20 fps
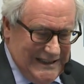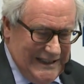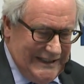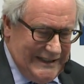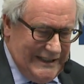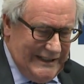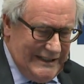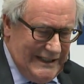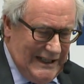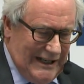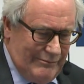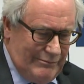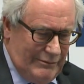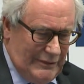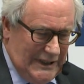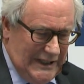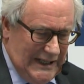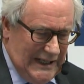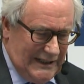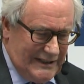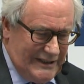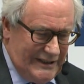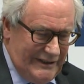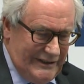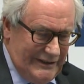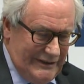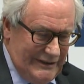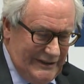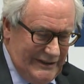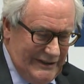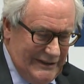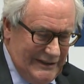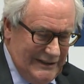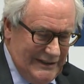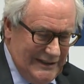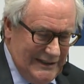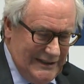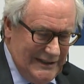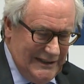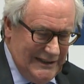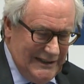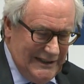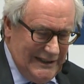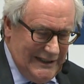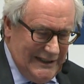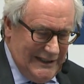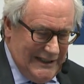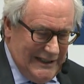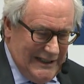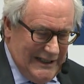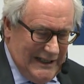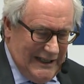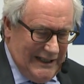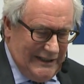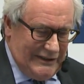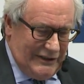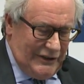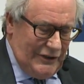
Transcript: It didn't happen by accident. And